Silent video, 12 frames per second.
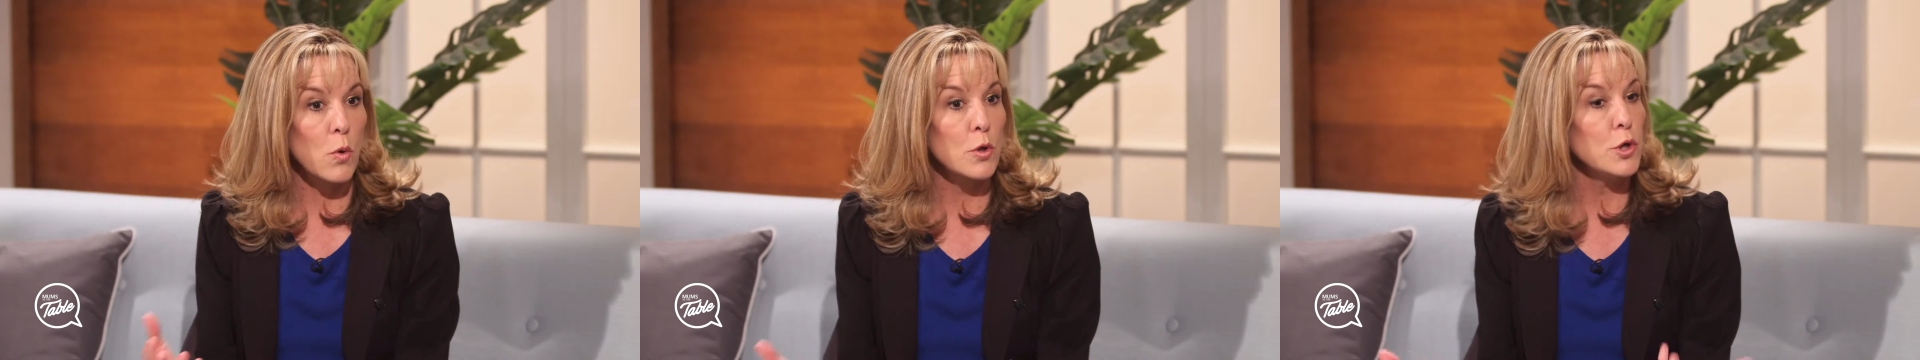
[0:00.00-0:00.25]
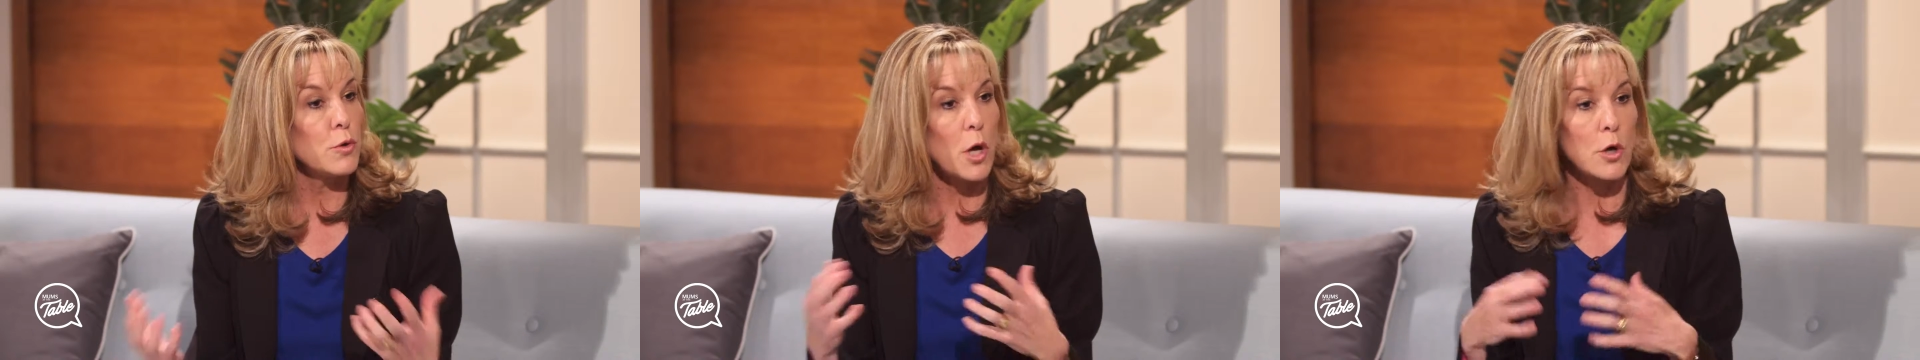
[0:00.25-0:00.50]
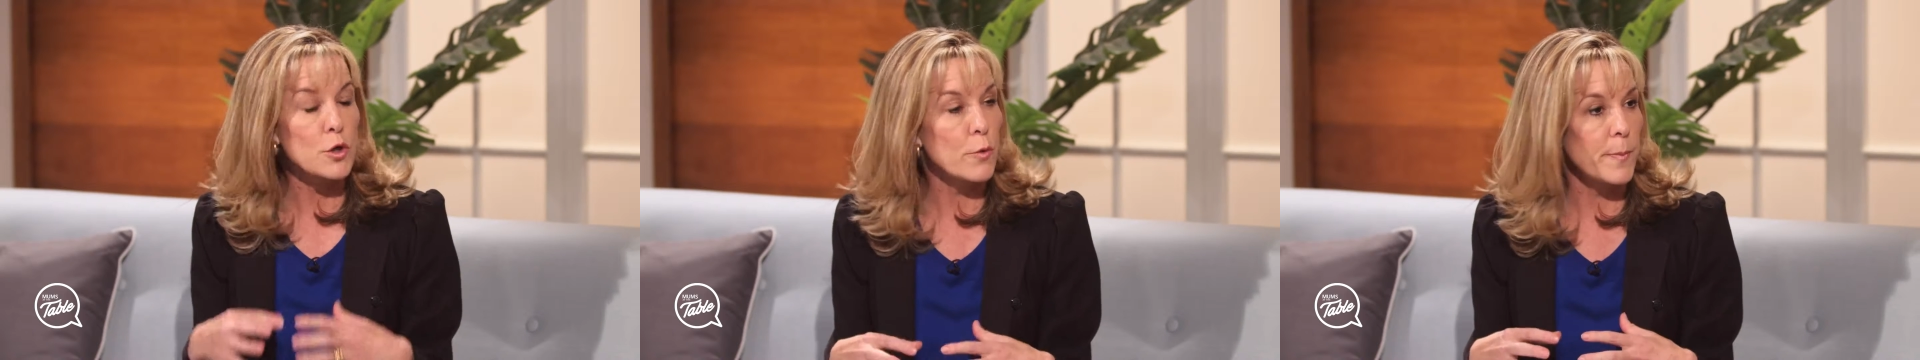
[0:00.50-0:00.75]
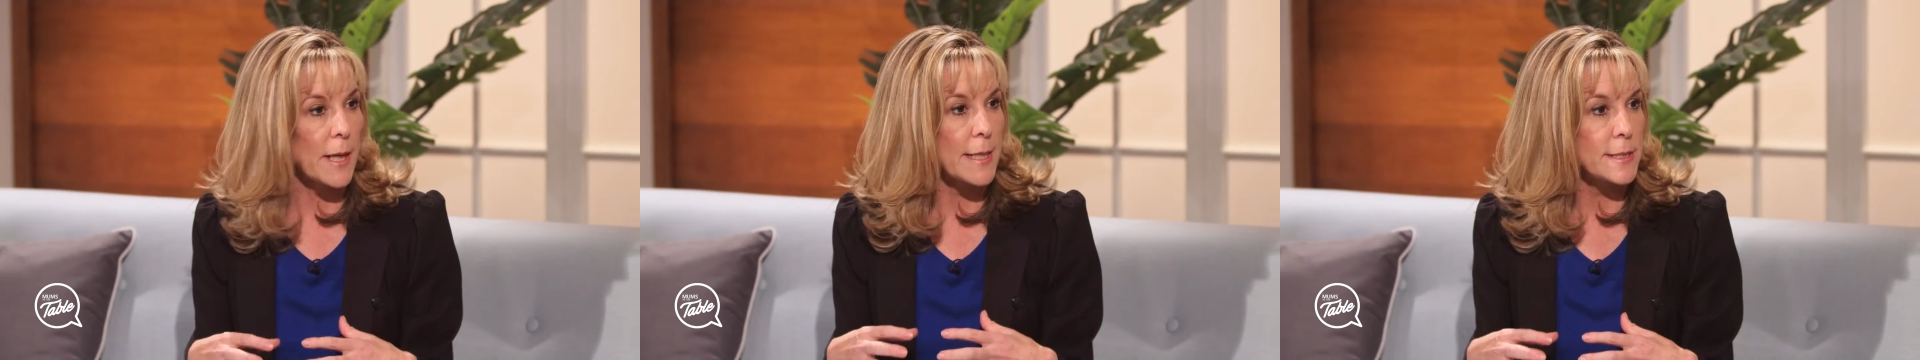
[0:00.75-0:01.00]
or you know
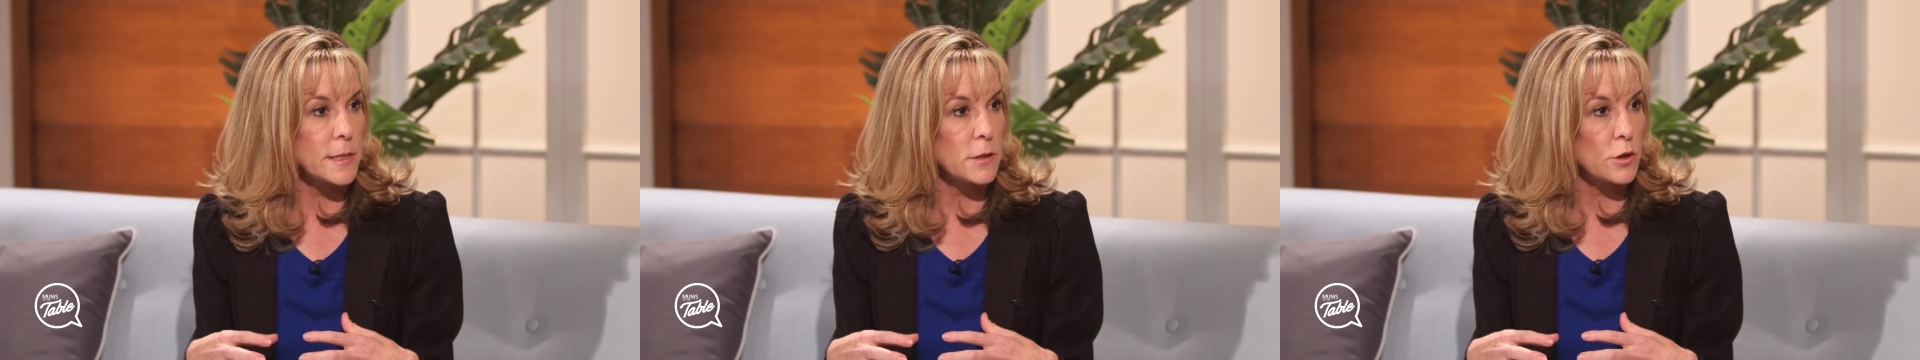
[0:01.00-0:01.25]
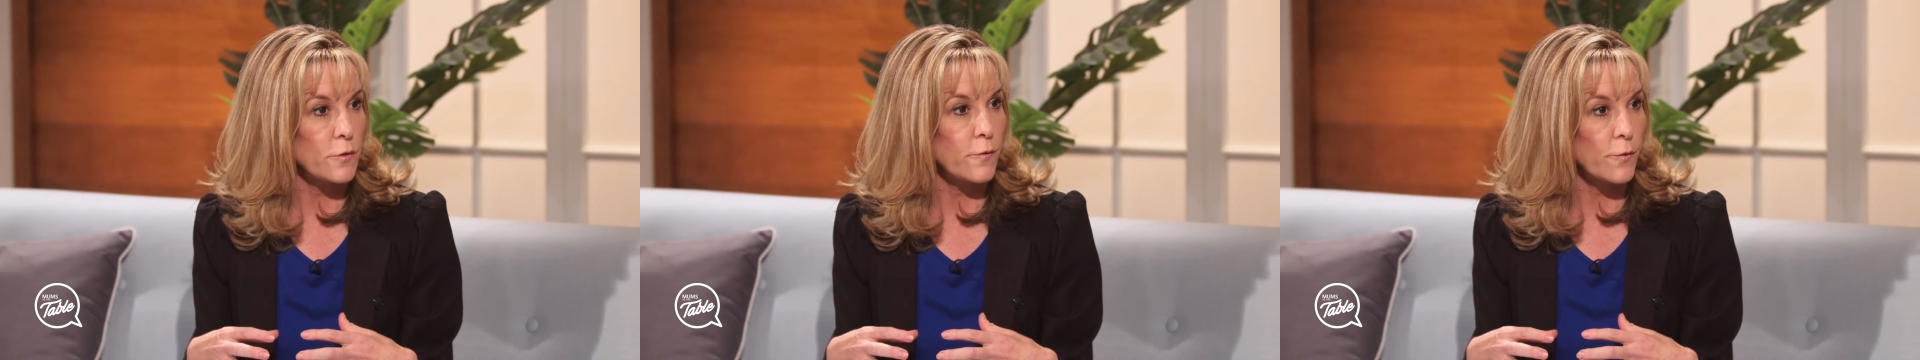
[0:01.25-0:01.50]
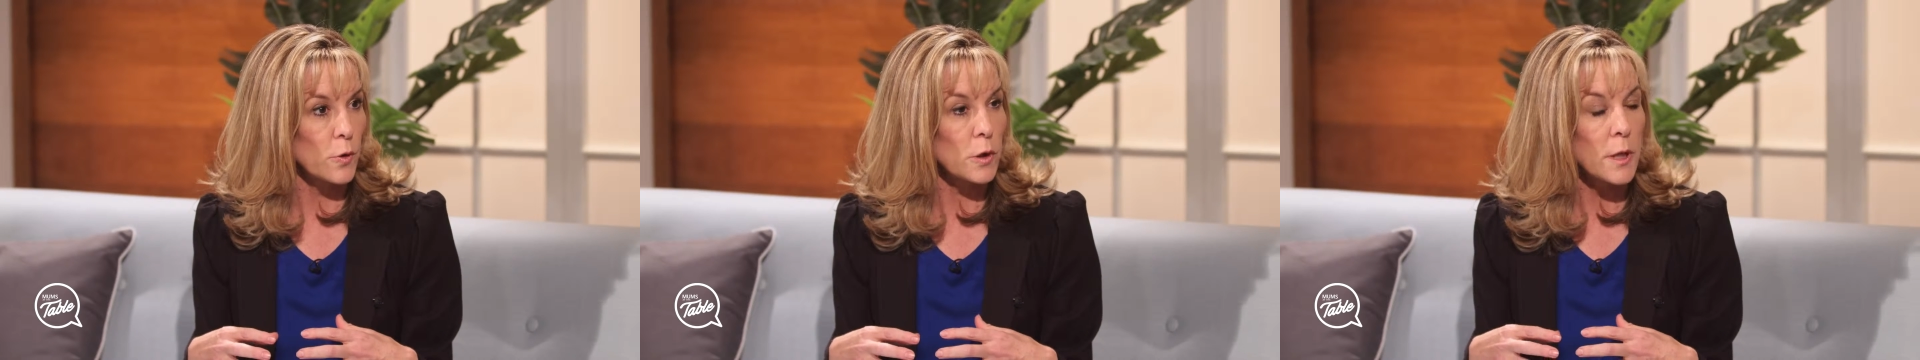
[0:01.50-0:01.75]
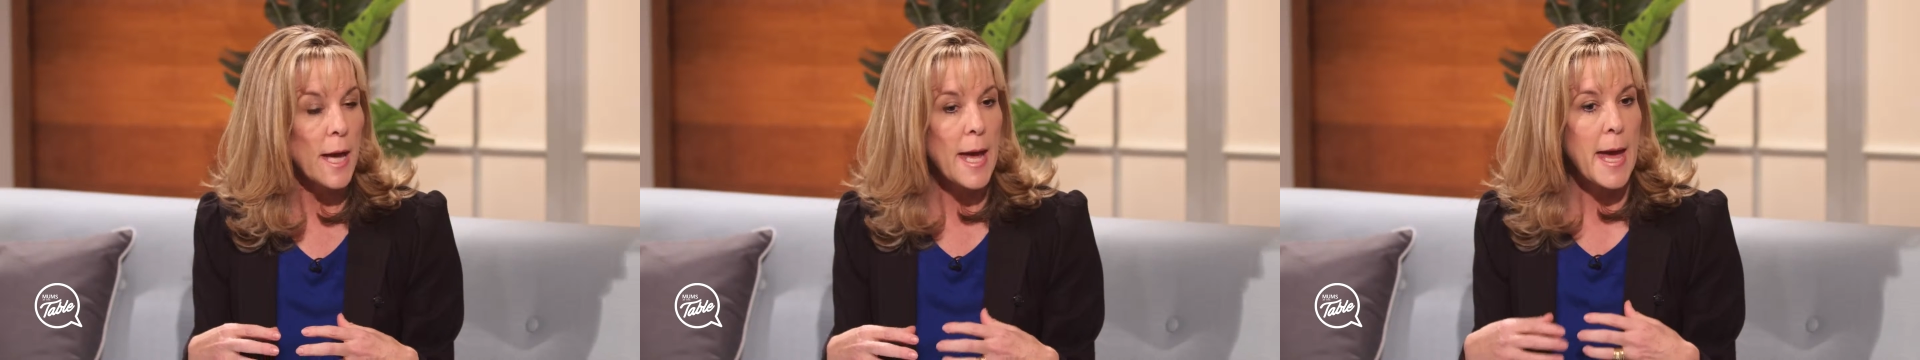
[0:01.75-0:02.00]
your plate is too full